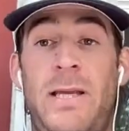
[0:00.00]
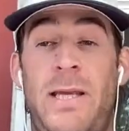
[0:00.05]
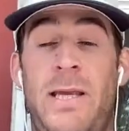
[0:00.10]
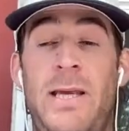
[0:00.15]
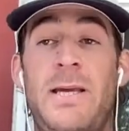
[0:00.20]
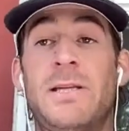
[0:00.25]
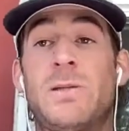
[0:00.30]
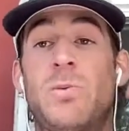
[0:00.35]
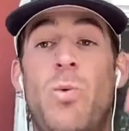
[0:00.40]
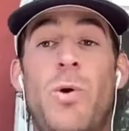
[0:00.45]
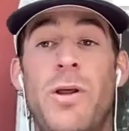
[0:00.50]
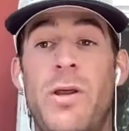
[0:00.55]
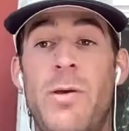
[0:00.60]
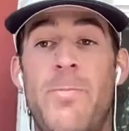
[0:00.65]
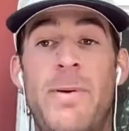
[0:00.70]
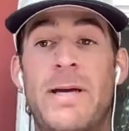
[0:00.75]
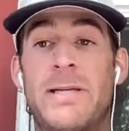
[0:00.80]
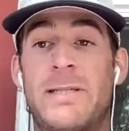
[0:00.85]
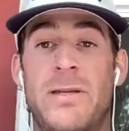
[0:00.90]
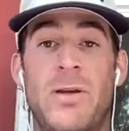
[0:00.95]
He is one of the
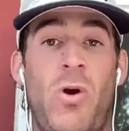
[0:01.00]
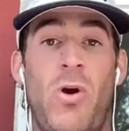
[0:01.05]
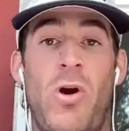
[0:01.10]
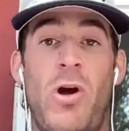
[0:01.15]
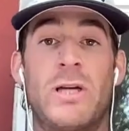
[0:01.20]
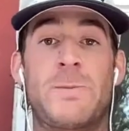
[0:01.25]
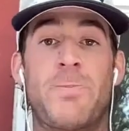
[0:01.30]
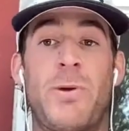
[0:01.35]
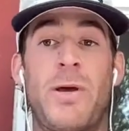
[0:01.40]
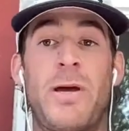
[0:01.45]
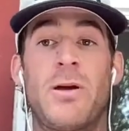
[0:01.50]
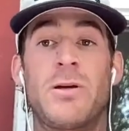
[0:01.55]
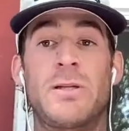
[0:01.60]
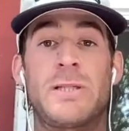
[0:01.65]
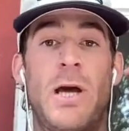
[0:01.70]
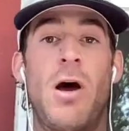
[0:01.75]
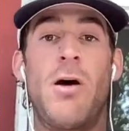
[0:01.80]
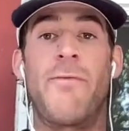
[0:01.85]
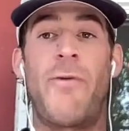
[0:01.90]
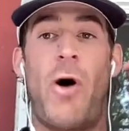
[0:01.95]
best lacrosse players
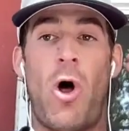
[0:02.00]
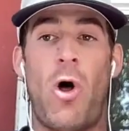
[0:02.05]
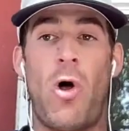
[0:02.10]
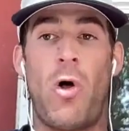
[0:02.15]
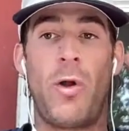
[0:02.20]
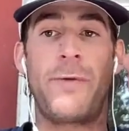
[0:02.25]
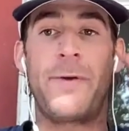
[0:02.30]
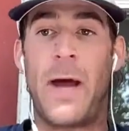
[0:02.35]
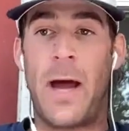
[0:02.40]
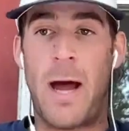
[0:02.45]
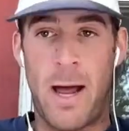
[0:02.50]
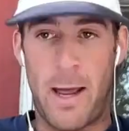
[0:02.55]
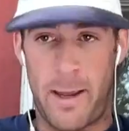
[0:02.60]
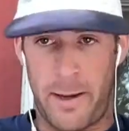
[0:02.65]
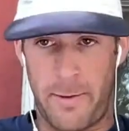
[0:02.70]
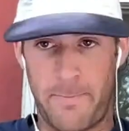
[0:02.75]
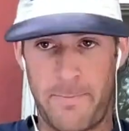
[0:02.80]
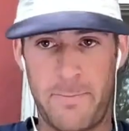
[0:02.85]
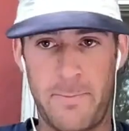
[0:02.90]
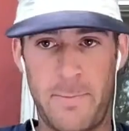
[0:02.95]
of all
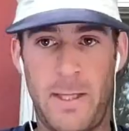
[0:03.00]
time.